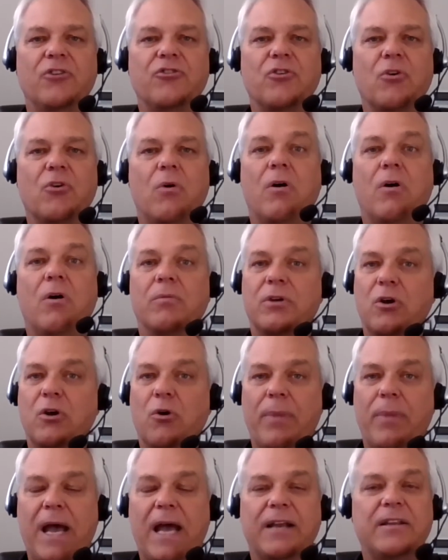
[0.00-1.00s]
So I'll
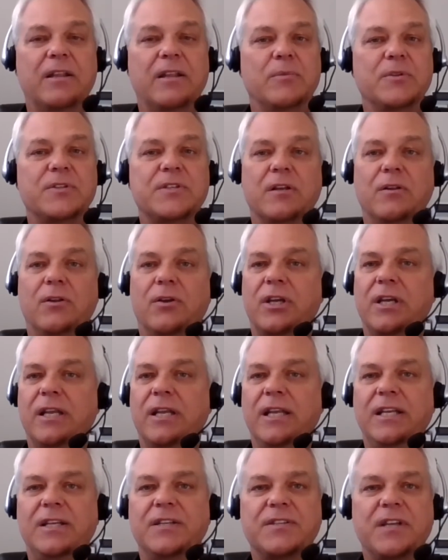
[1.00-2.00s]
go back to them and say, look, you
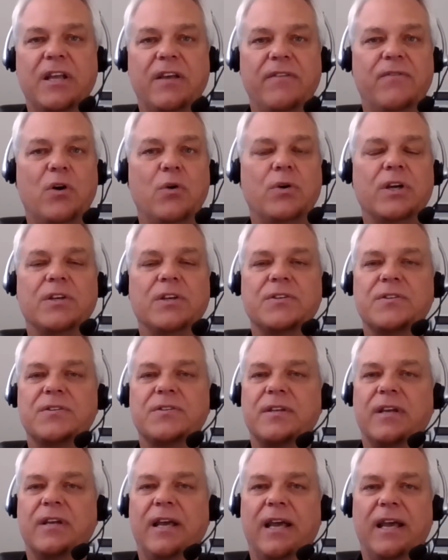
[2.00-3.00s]
need to stay
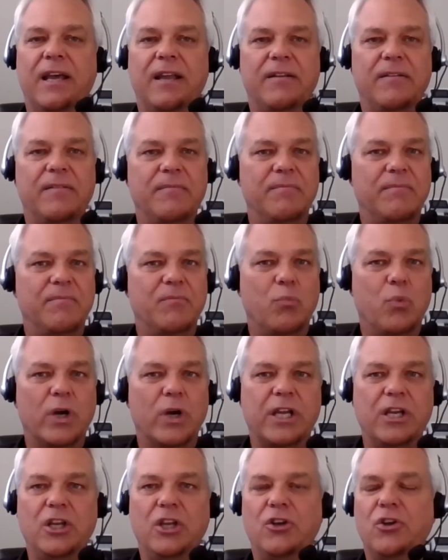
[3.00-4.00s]
focused. And
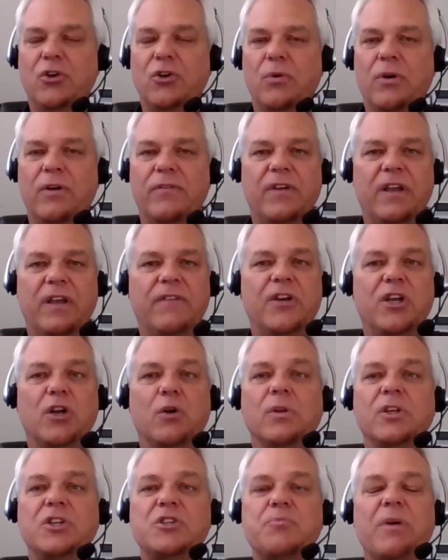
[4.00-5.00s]
what can you do? If you can
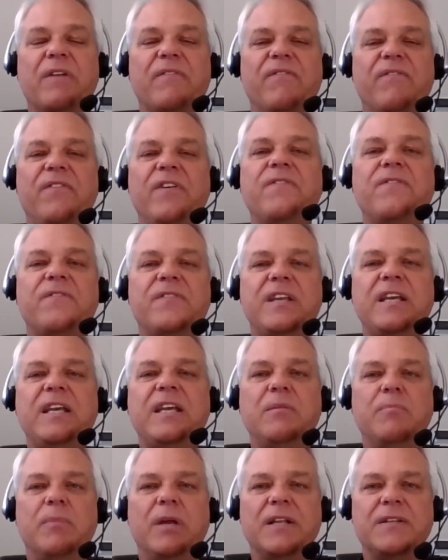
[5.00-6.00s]
only spend
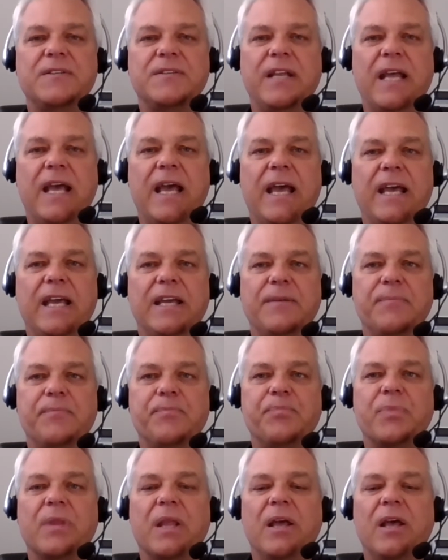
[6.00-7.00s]
15 minutes a day,
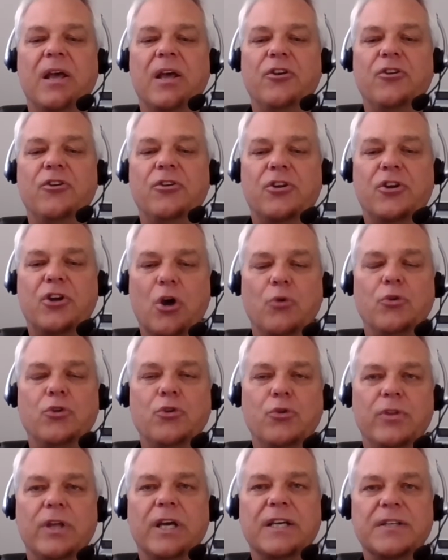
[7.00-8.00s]
go
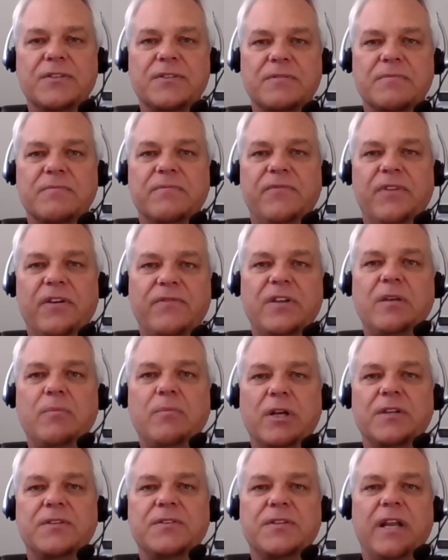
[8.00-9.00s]
do this. 15
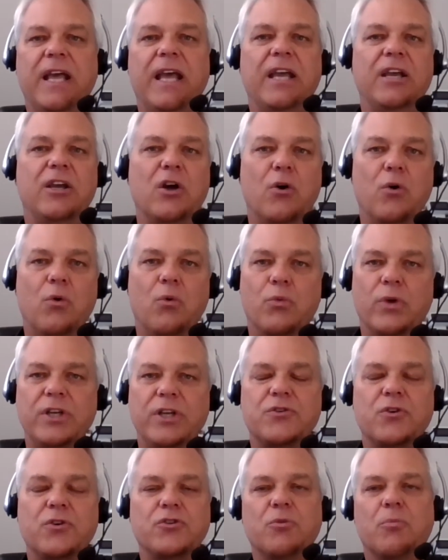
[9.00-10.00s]
minutes a day, go
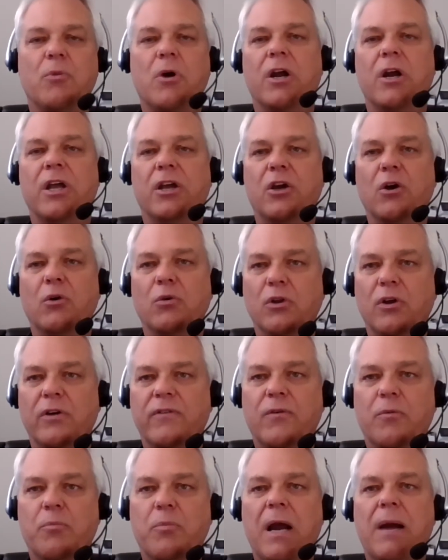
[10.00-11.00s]
research a market, go
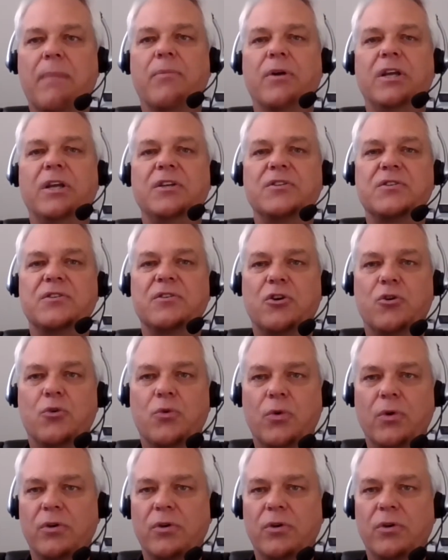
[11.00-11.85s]
look for properties,